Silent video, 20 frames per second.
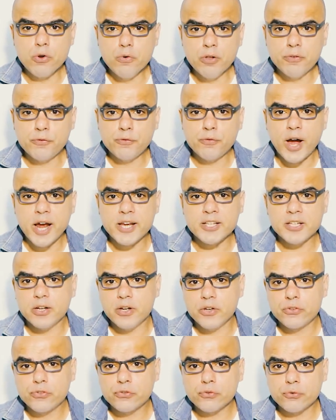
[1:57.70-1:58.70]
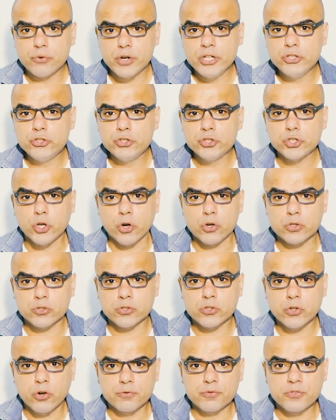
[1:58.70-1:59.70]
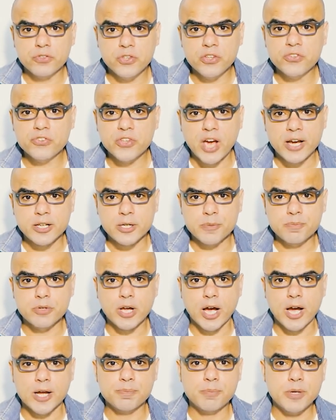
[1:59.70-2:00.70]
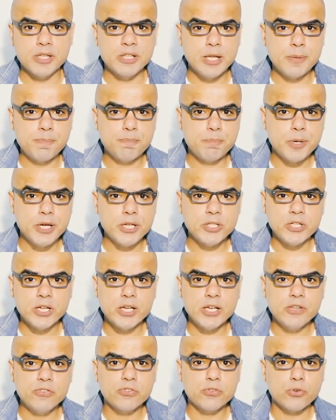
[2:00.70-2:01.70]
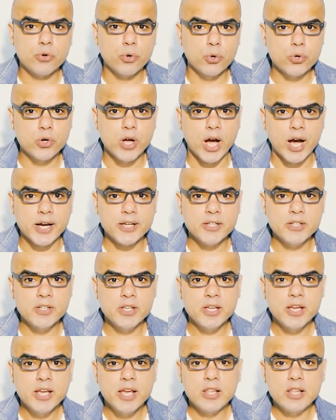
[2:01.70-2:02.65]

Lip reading: You will find a screenshot of this item type in the PTE score guide,